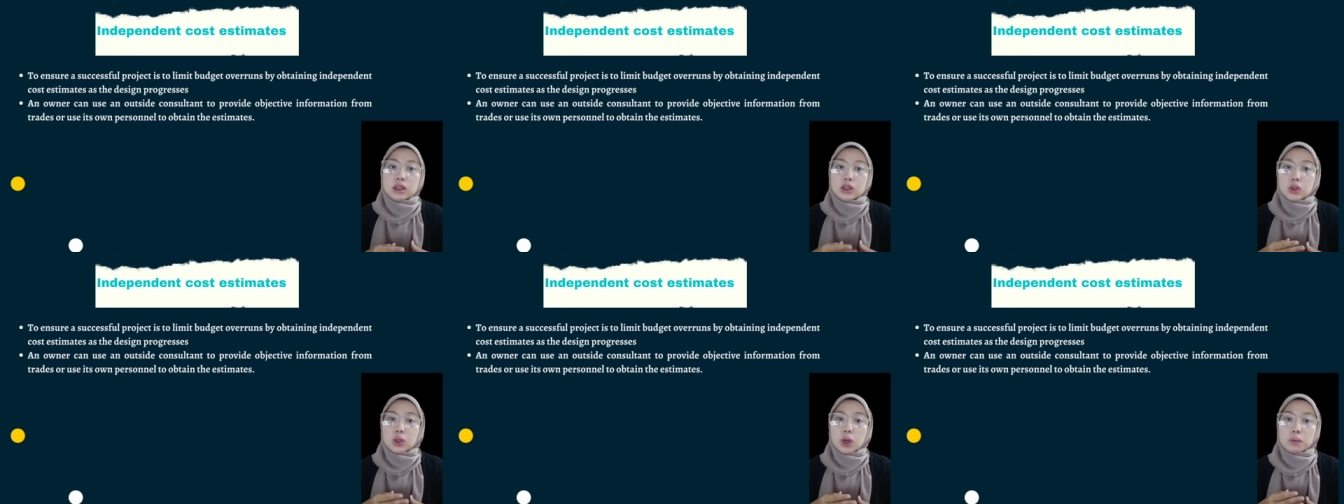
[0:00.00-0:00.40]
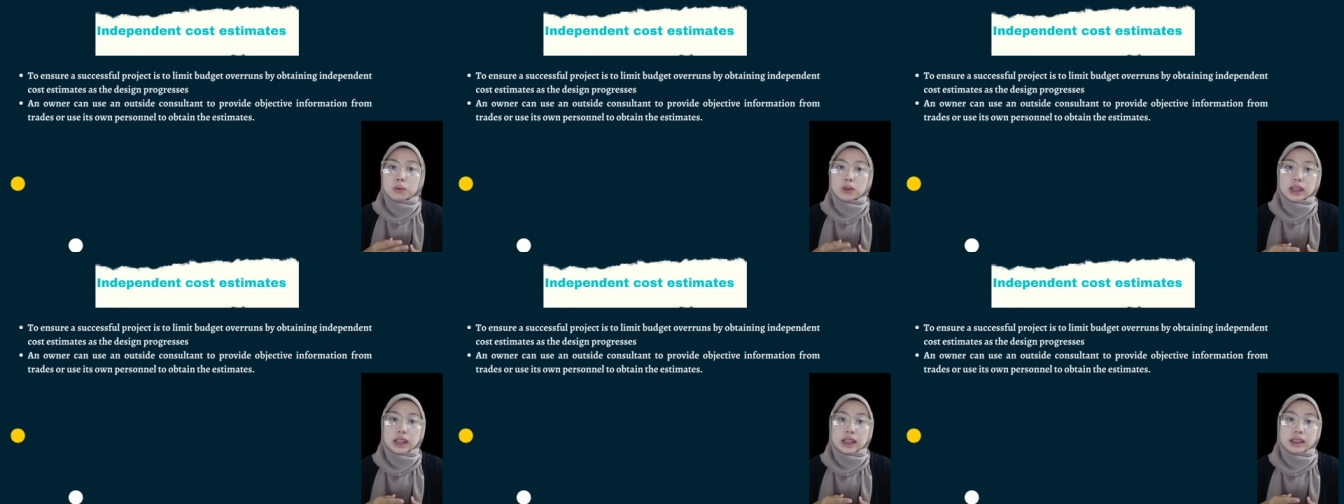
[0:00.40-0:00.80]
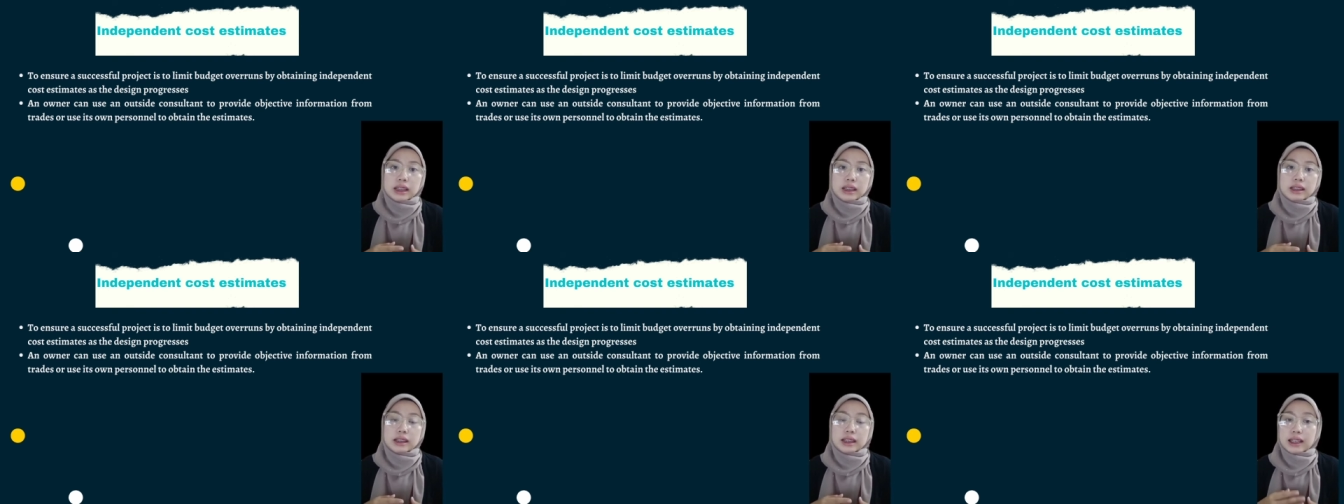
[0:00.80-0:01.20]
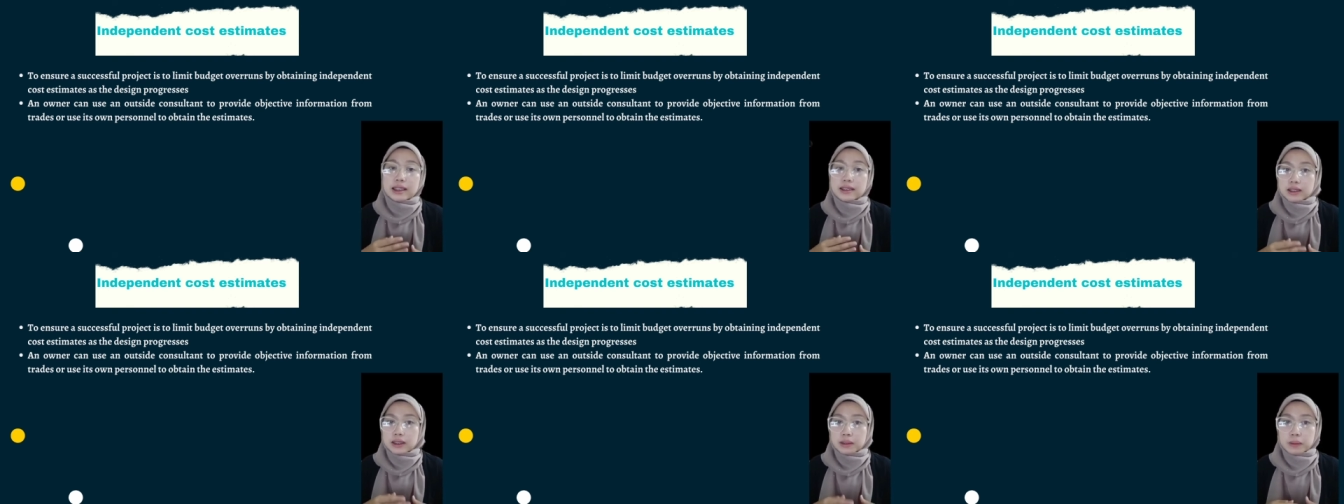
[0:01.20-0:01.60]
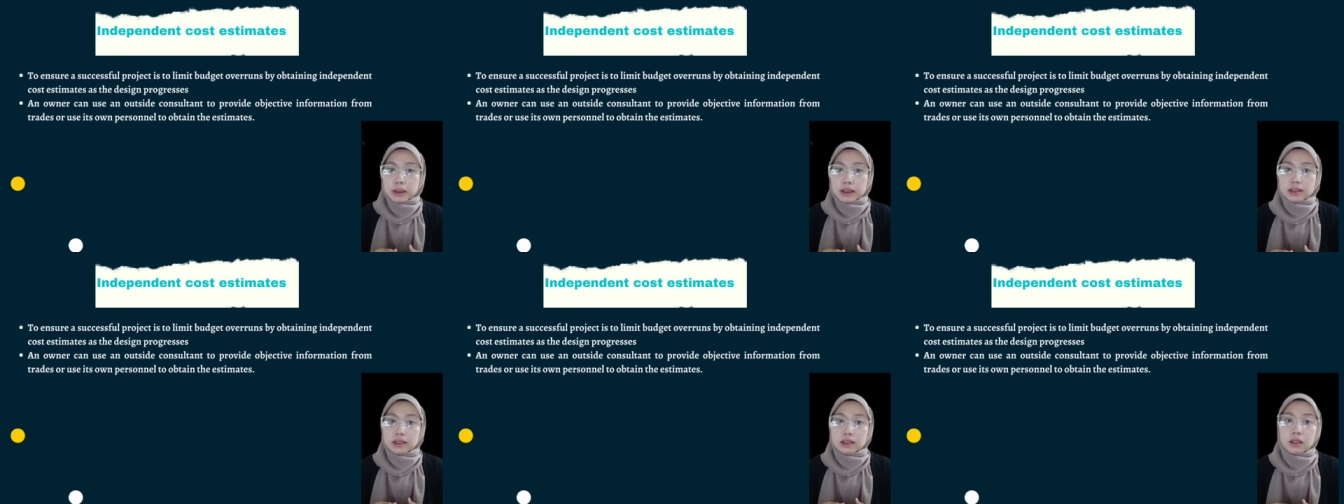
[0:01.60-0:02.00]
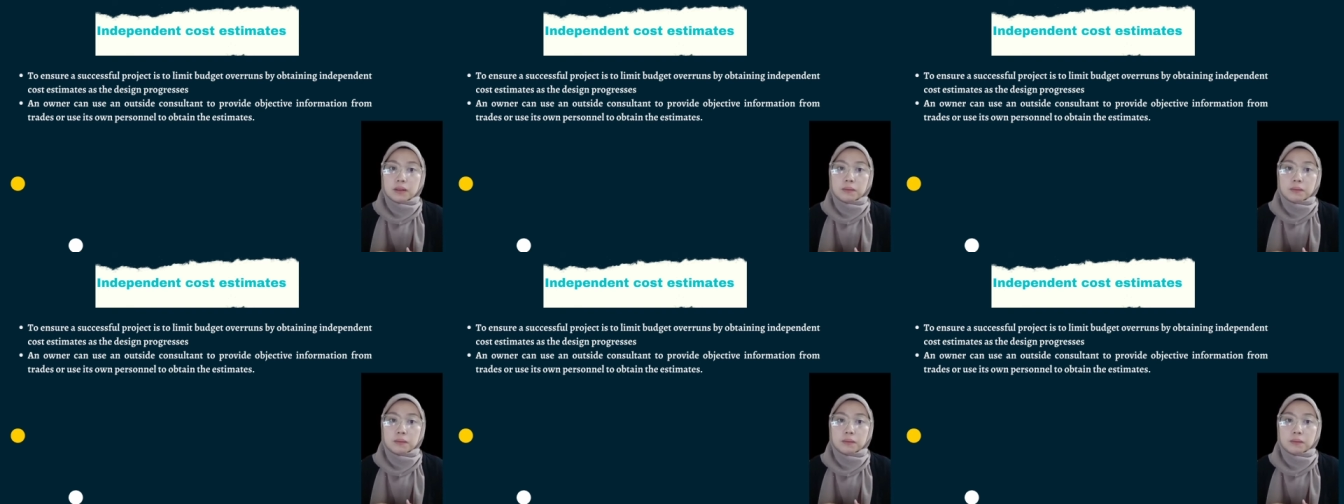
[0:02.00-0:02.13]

to obtain the estimates.